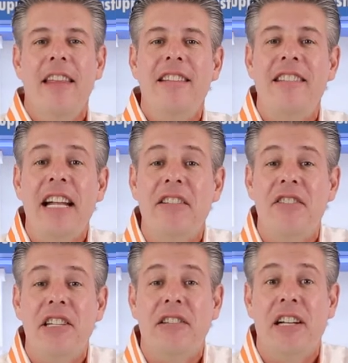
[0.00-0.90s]
This stainless
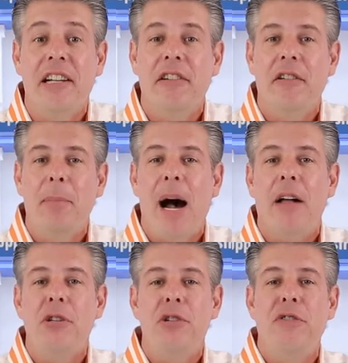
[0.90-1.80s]
steel cleaner and
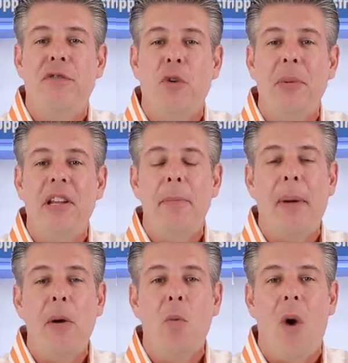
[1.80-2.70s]
polish was formulated
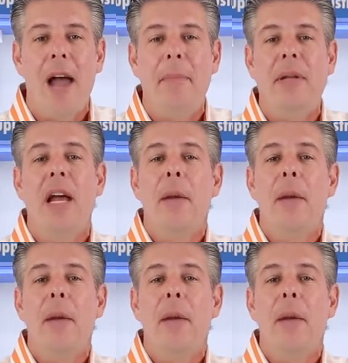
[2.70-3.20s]
by Weiman,